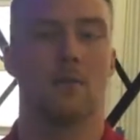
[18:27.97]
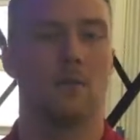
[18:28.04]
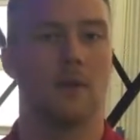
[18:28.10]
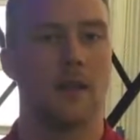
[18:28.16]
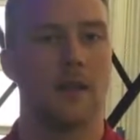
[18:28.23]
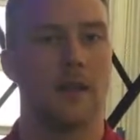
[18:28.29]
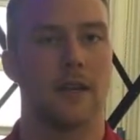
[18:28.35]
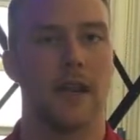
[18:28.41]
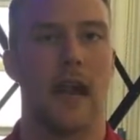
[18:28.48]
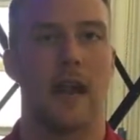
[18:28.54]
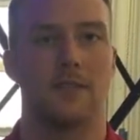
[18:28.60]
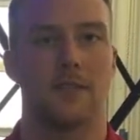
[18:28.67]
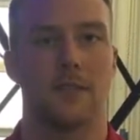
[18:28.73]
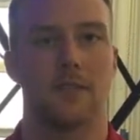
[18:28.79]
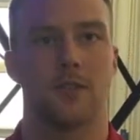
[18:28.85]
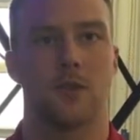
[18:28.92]
really good
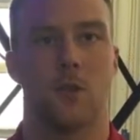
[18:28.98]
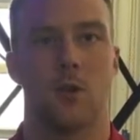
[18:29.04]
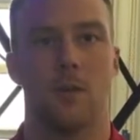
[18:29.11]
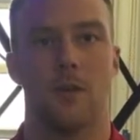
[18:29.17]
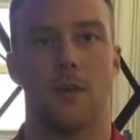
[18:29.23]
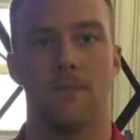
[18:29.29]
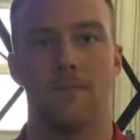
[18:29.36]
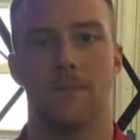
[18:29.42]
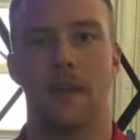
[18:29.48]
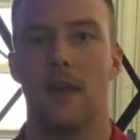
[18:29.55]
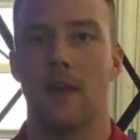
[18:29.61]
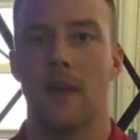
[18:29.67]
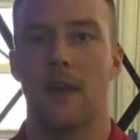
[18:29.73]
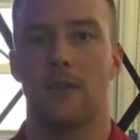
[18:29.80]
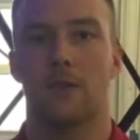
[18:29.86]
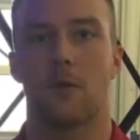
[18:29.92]
half-ton towable.
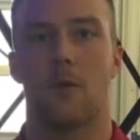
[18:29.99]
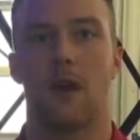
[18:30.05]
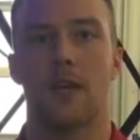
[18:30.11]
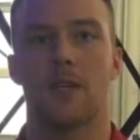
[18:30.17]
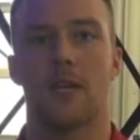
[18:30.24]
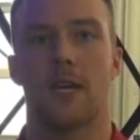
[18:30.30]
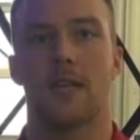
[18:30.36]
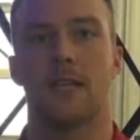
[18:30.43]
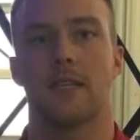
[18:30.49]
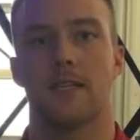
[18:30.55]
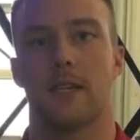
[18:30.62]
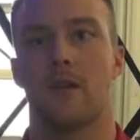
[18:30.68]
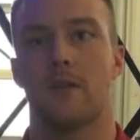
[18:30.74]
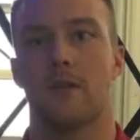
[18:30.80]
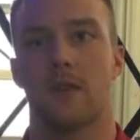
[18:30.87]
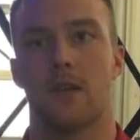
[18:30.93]
If you want to check this
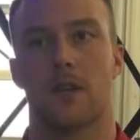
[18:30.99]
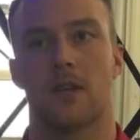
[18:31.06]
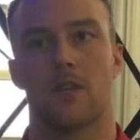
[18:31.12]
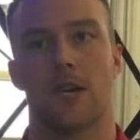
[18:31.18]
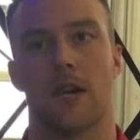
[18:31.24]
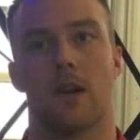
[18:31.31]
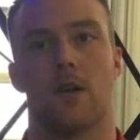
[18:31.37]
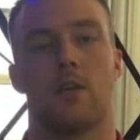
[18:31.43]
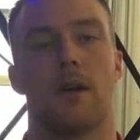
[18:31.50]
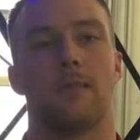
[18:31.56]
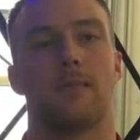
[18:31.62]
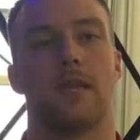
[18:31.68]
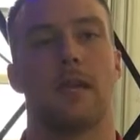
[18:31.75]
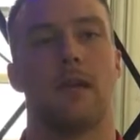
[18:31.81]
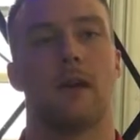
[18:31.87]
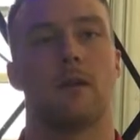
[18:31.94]
out, you can check our
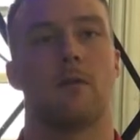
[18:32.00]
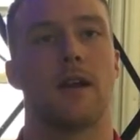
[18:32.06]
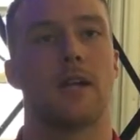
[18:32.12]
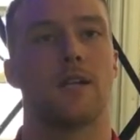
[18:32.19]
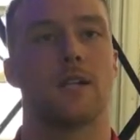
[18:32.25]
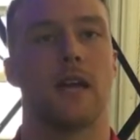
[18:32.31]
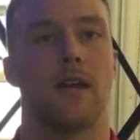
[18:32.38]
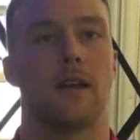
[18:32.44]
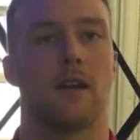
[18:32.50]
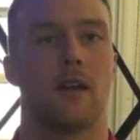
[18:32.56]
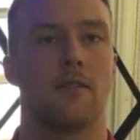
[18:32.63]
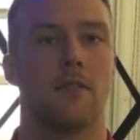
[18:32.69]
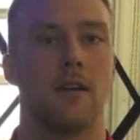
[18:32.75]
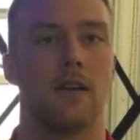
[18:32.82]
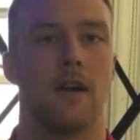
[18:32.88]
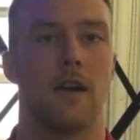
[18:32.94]
website at
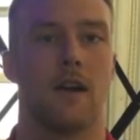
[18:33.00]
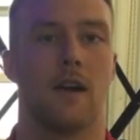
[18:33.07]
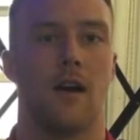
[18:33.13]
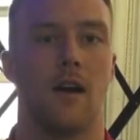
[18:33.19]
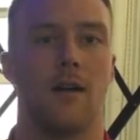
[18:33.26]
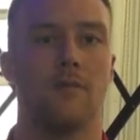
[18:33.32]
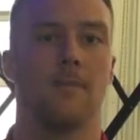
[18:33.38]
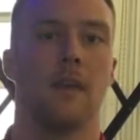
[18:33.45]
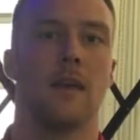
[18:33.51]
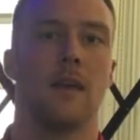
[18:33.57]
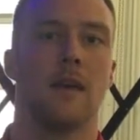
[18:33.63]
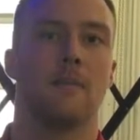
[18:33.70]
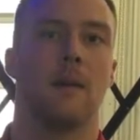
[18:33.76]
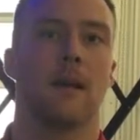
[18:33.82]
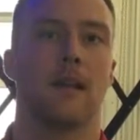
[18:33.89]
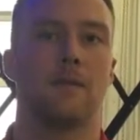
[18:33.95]
rangelandrv.com.
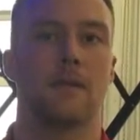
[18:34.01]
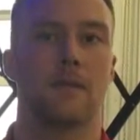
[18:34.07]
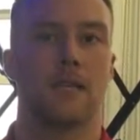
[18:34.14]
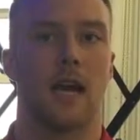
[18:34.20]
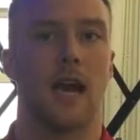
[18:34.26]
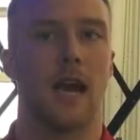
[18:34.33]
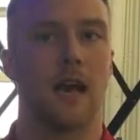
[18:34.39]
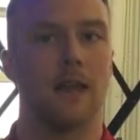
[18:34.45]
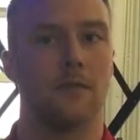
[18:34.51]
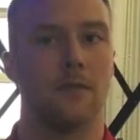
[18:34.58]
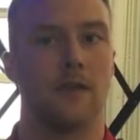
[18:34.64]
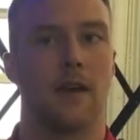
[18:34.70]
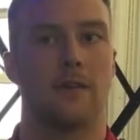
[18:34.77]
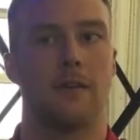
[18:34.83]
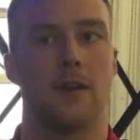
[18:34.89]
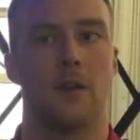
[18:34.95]
My name is Kyle if
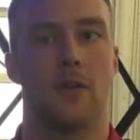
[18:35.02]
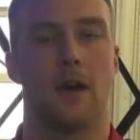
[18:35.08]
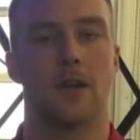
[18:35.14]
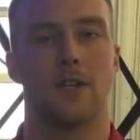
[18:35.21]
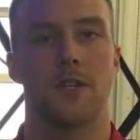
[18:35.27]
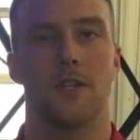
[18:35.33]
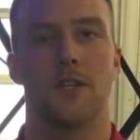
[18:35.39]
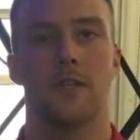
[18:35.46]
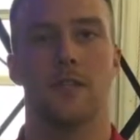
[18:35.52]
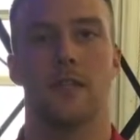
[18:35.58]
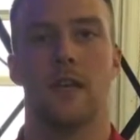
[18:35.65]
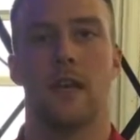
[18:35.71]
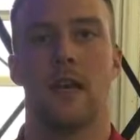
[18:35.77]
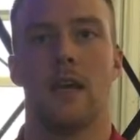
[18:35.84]
you have any questions.